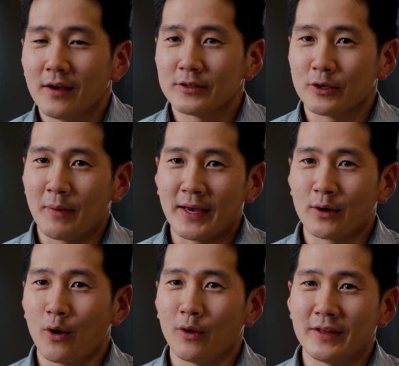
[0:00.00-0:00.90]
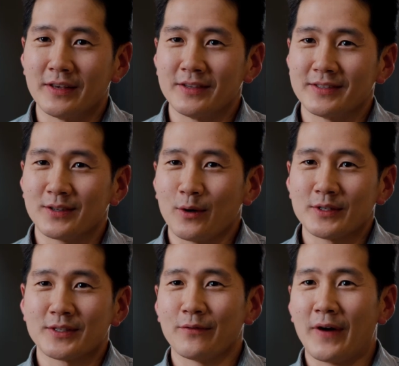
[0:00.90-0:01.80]
So my goal is
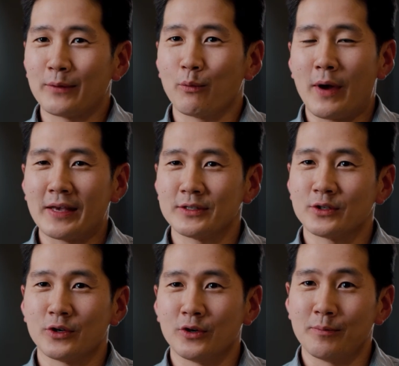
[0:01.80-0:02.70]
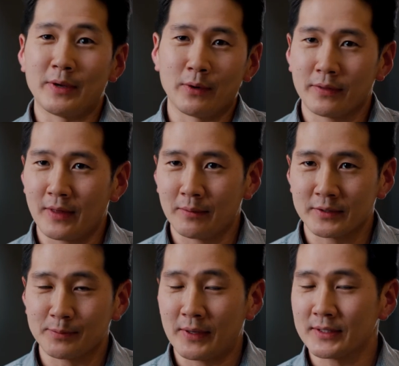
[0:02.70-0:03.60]
always to find ways to be with them,
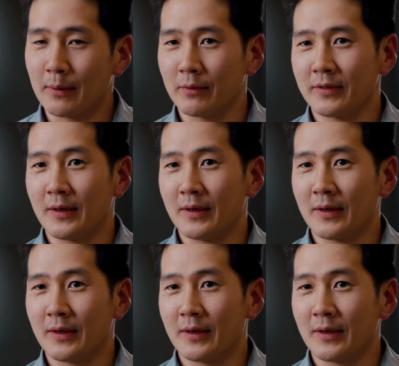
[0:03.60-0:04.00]
to spend time with